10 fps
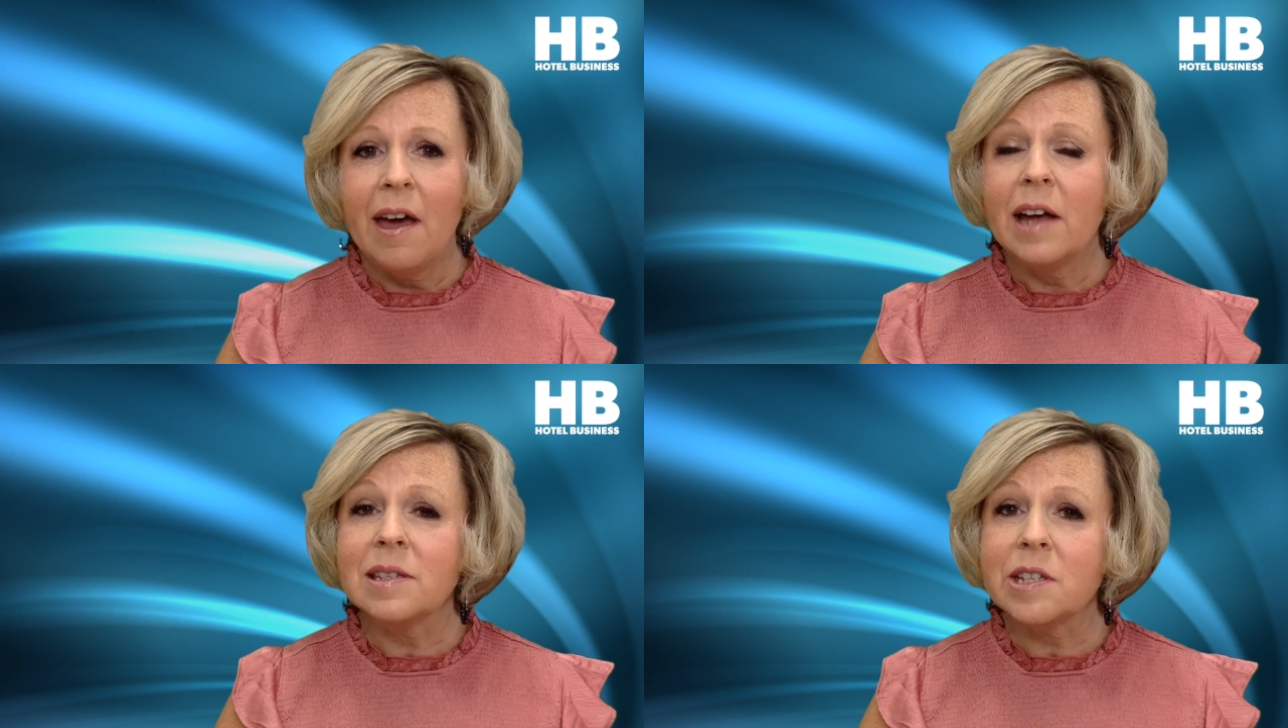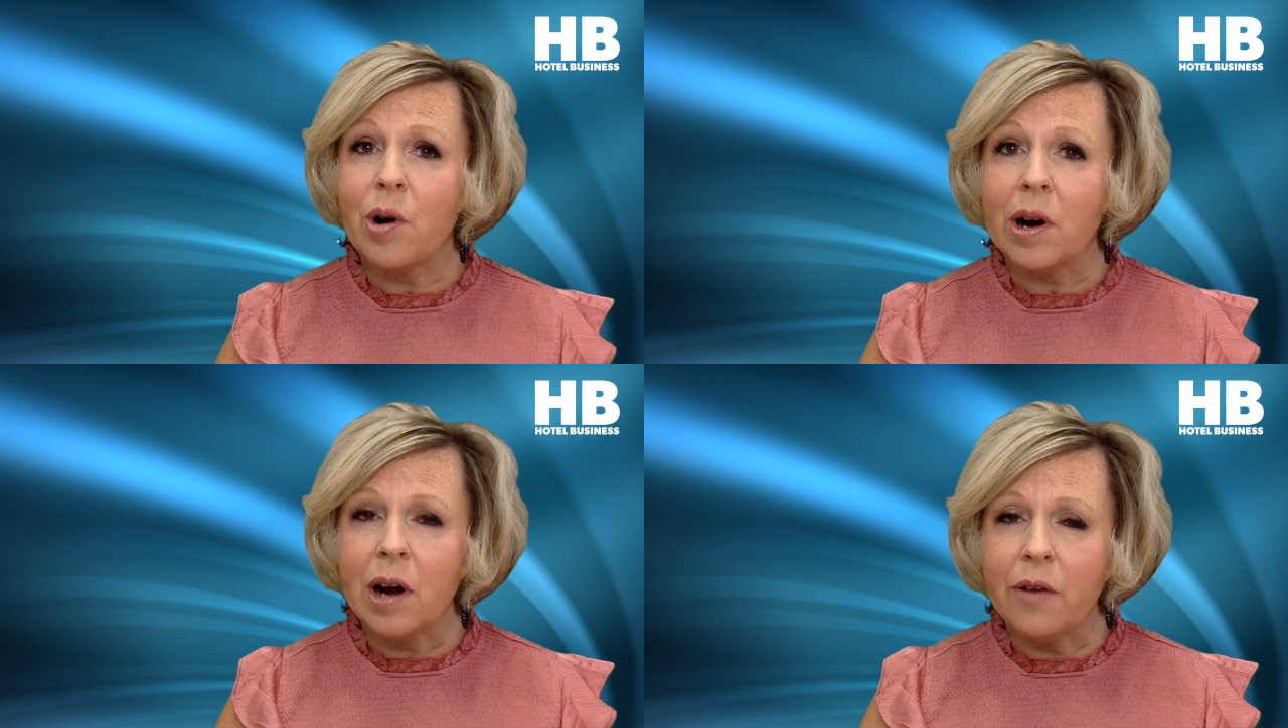and so
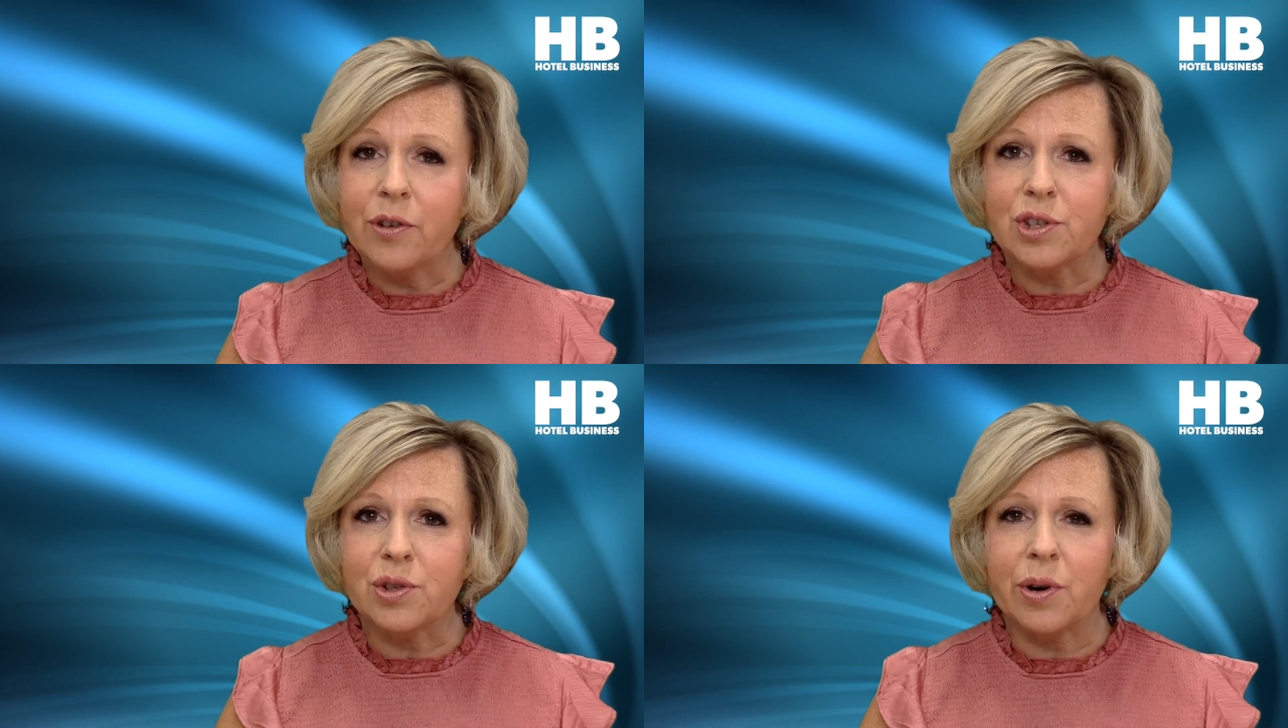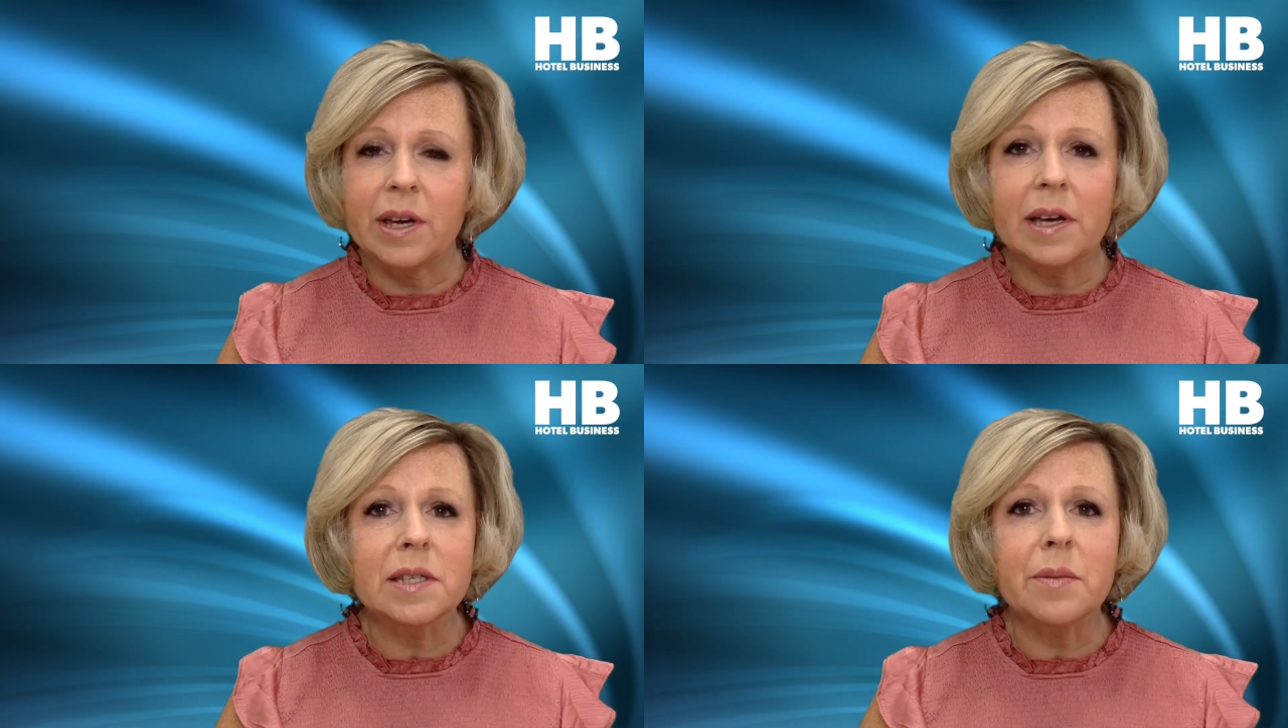our cover
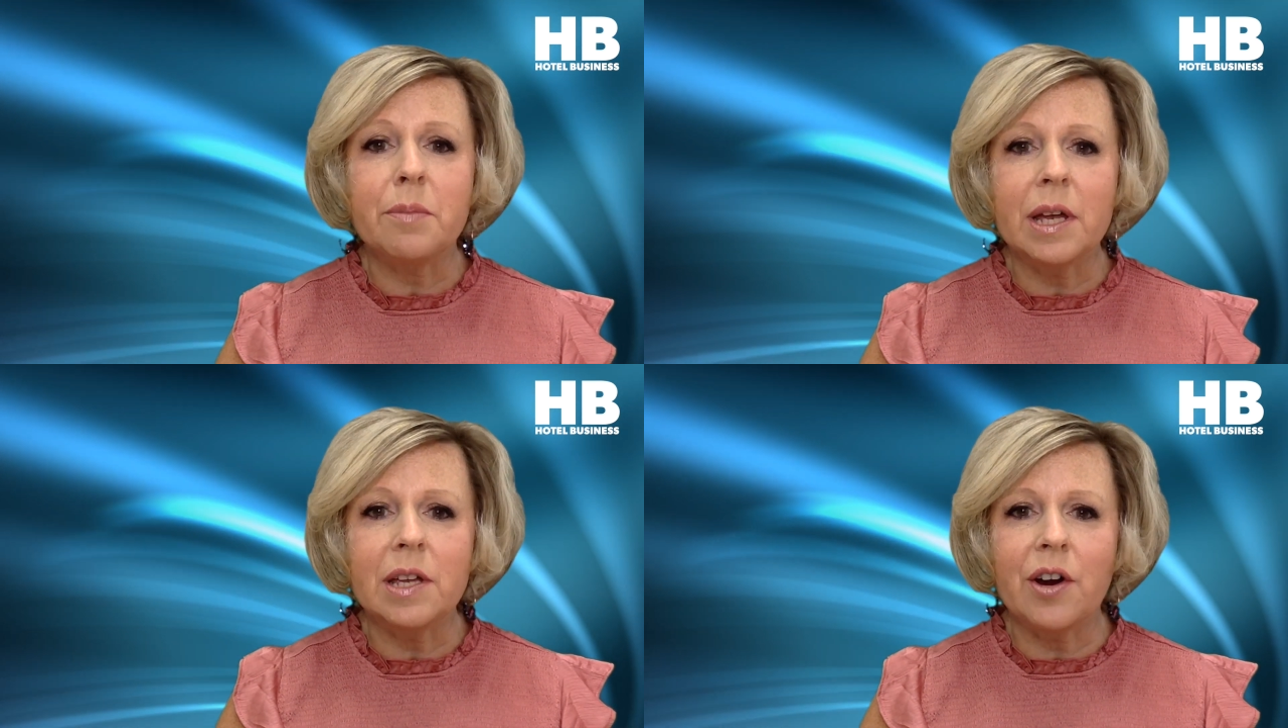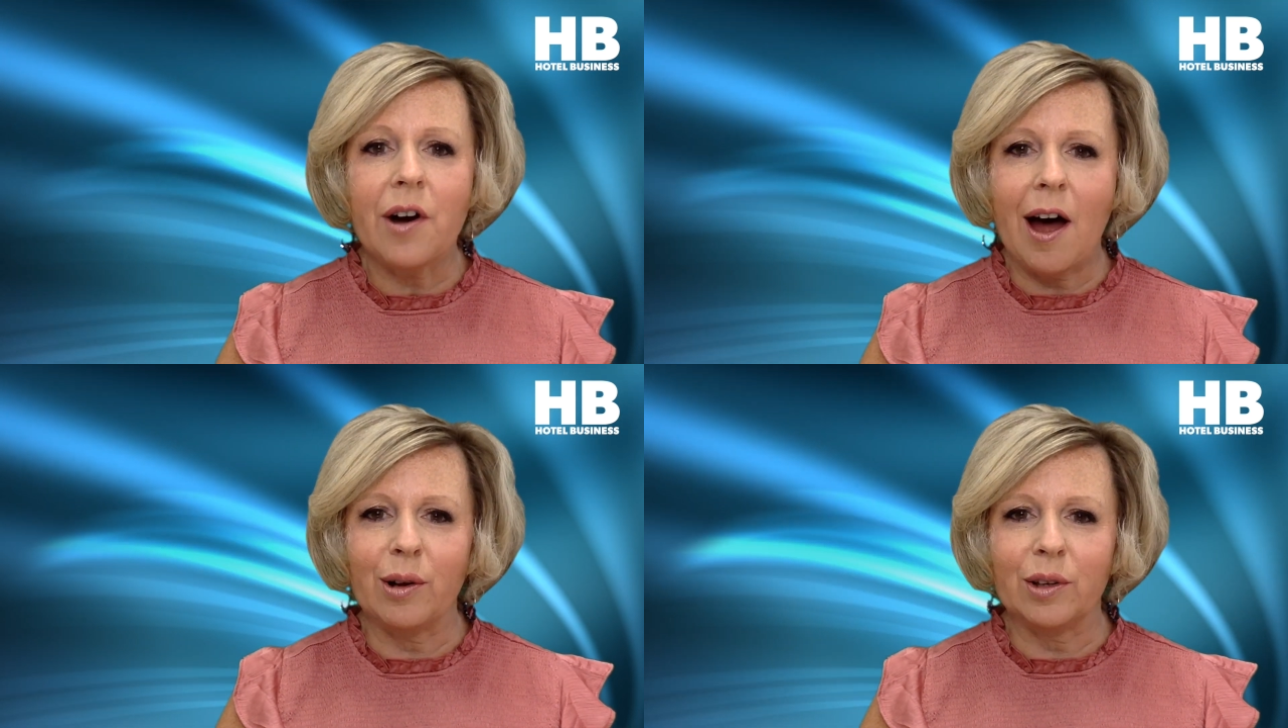story is a mid-year
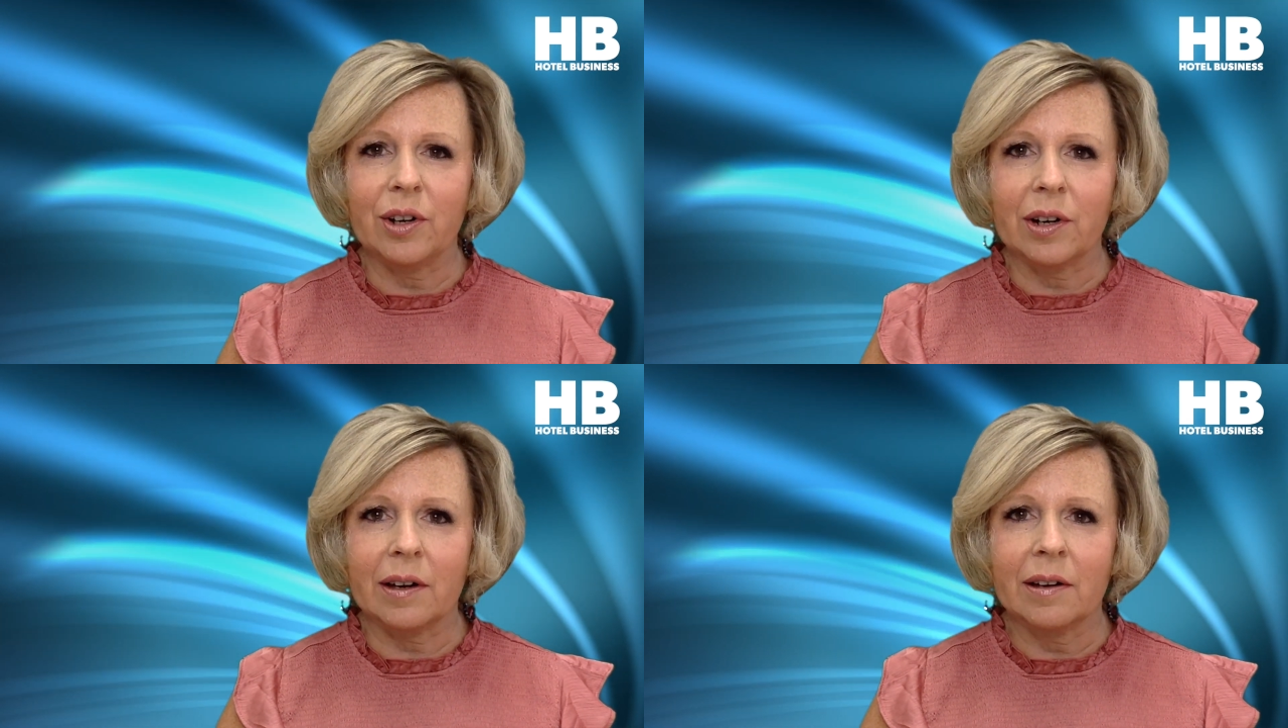outlook.